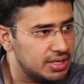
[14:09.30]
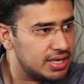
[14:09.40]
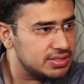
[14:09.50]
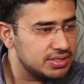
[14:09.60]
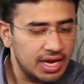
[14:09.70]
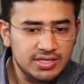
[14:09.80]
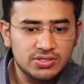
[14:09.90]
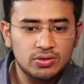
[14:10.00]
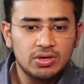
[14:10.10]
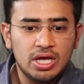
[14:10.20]
Yes, right.
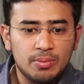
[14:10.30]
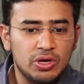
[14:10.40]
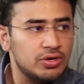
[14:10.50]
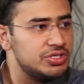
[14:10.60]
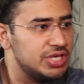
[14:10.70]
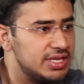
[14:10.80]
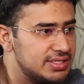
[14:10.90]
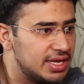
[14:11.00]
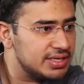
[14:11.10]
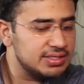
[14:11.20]
So because she
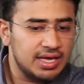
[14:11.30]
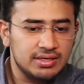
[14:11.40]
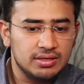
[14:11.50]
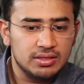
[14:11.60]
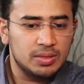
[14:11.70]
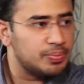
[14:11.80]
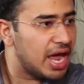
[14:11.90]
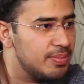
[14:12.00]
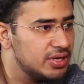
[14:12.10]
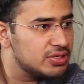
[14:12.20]
says that the
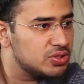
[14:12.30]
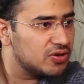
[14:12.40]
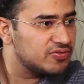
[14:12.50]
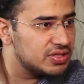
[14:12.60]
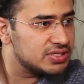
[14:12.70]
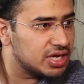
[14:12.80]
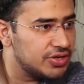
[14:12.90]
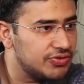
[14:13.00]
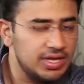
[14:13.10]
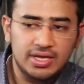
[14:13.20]
Prime Minister of this
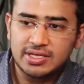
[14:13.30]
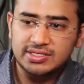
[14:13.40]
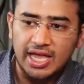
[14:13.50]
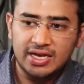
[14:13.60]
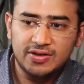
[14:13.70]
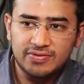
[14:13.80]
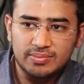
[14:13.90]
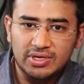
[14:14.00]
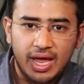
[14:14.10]
country is standing from the